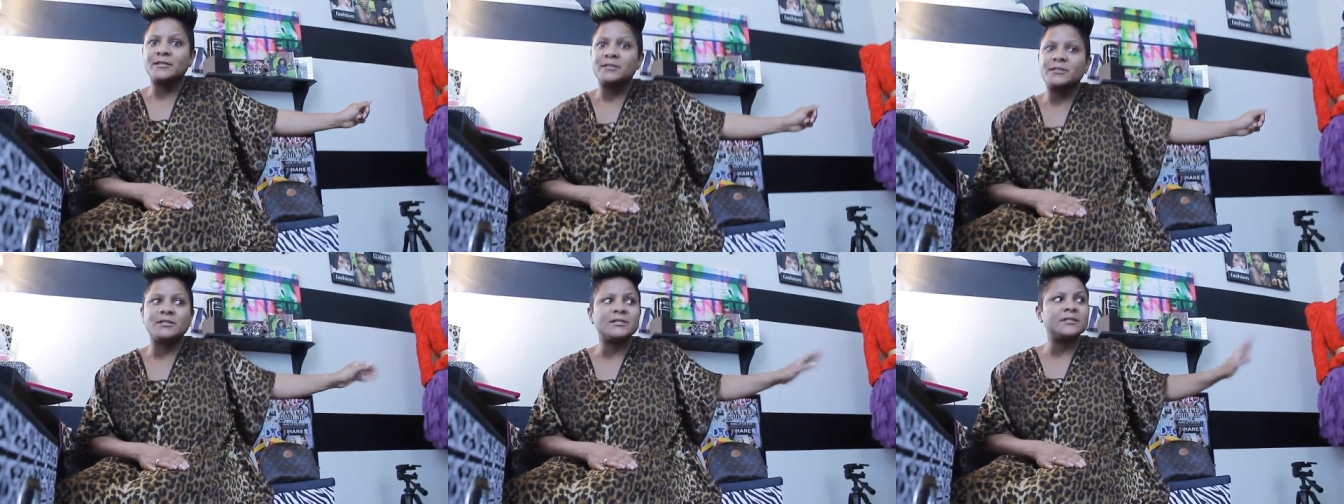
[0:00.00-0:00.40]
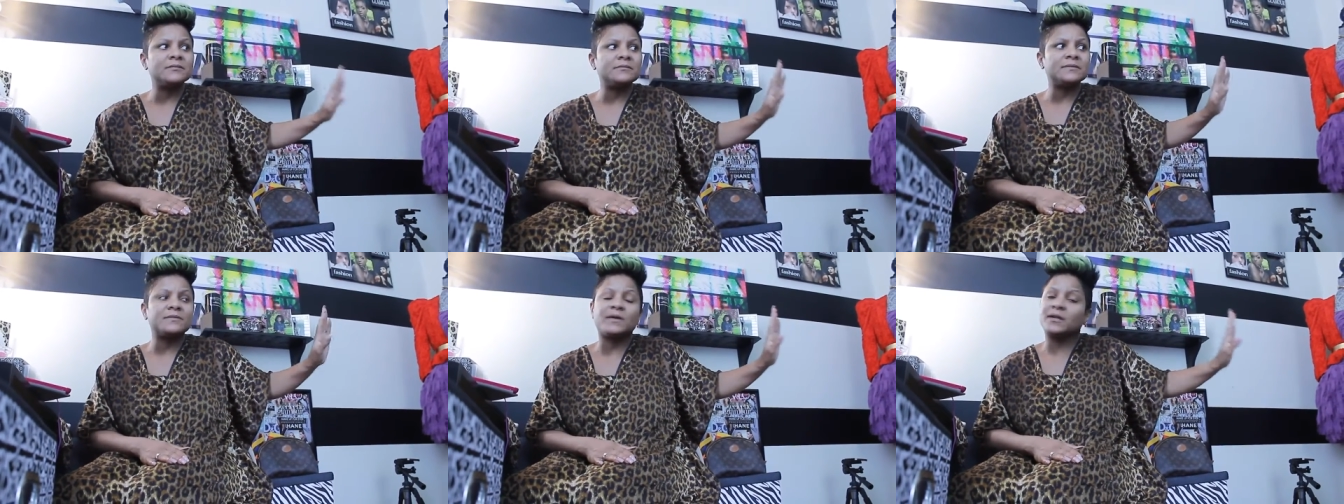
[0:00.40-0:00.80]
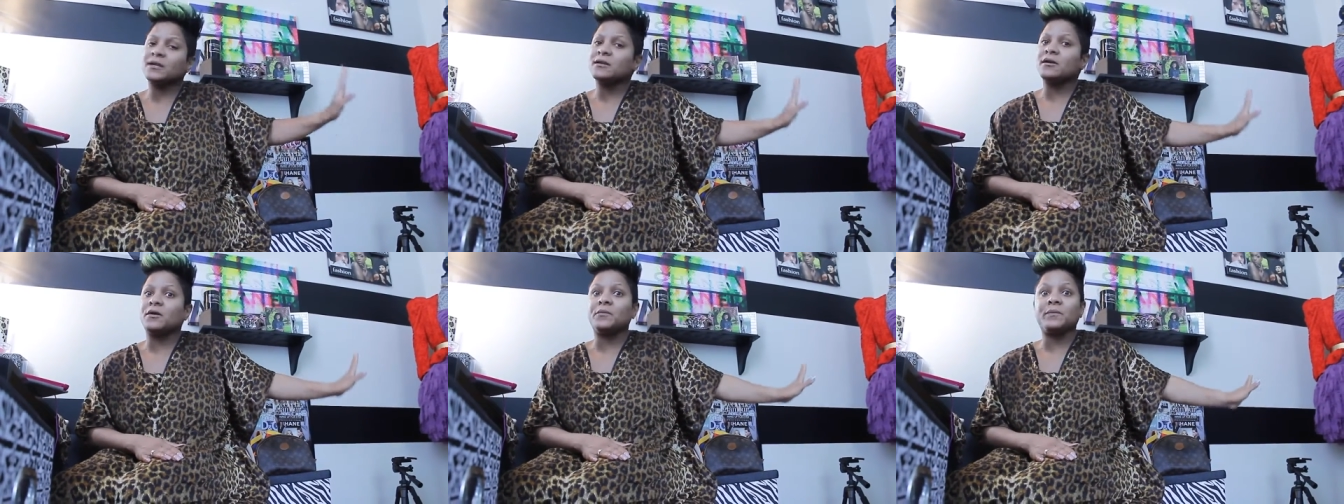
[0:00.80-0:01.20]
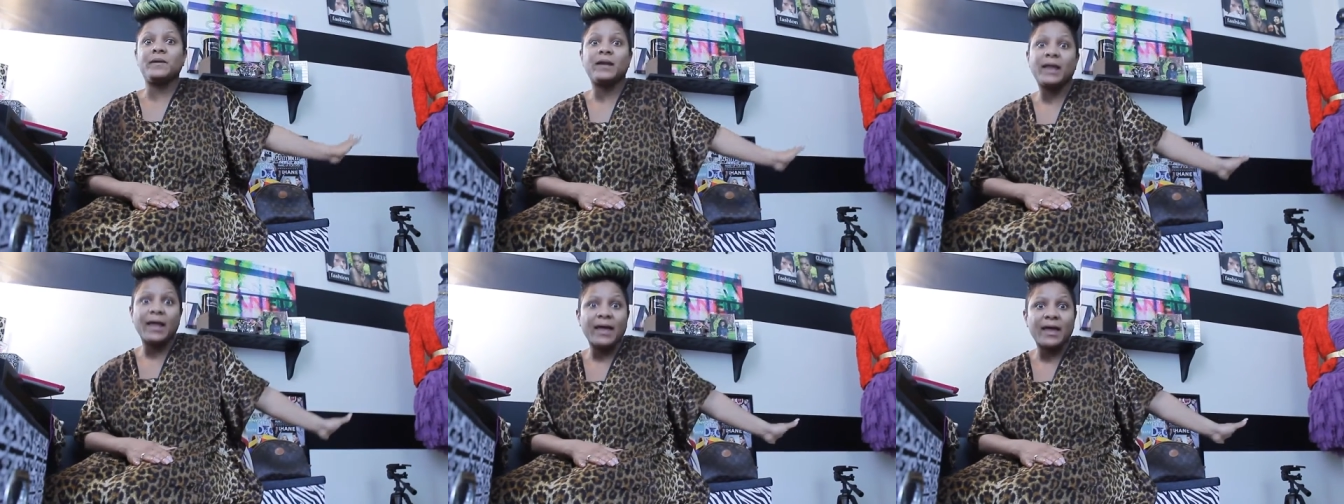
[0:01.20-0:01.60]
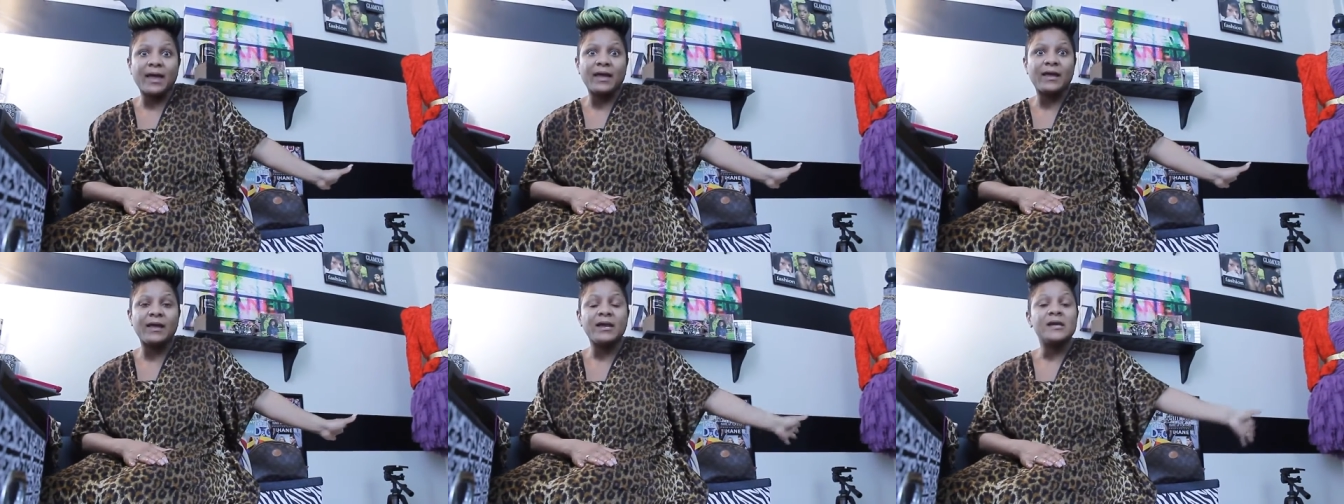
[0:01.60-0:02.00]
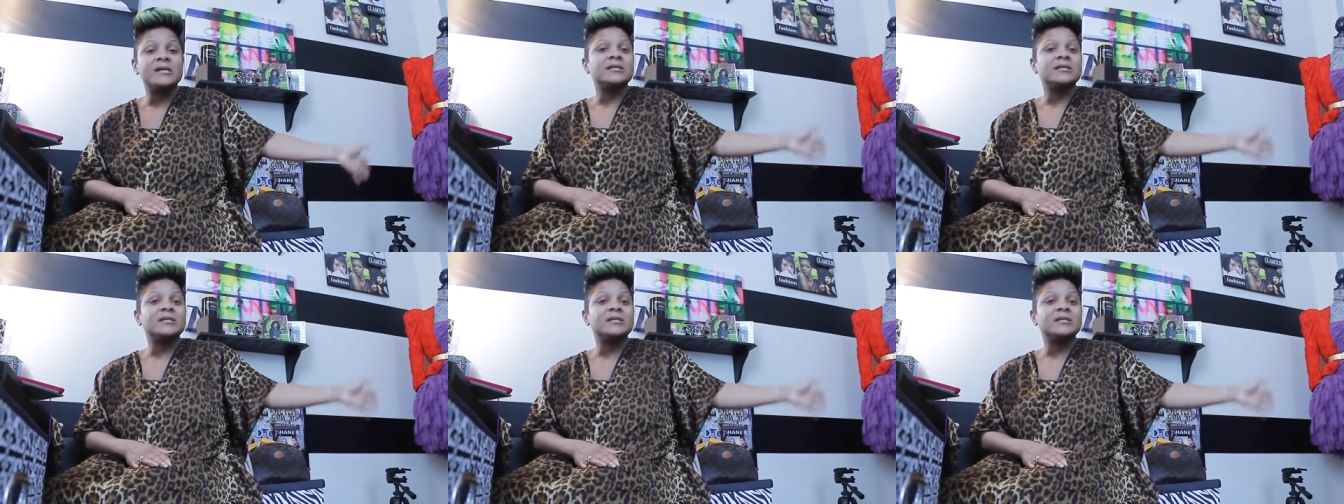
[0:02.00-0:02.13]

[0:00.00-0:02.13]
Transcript: She was ready to go play.